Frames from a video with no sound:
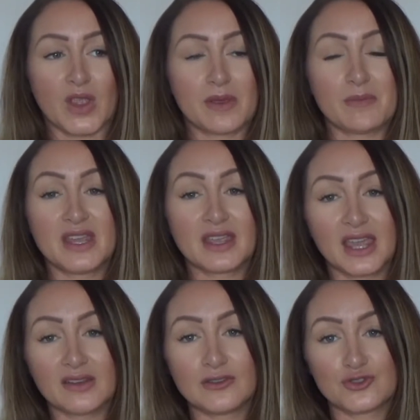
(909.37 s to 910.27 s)
I mean, me and
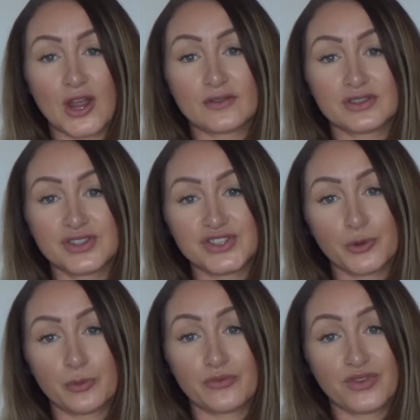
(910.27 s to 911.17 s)
Kieran have travelled to
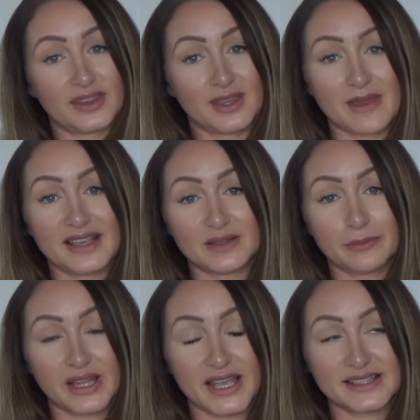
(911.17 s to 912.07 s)
some really
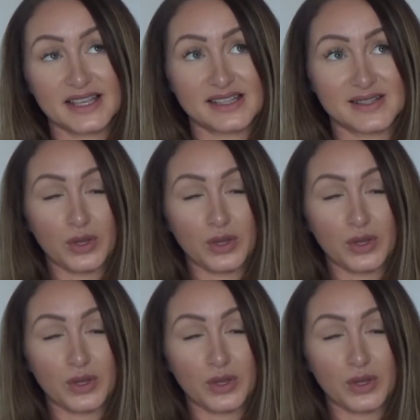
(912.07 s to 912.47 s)
amazing places.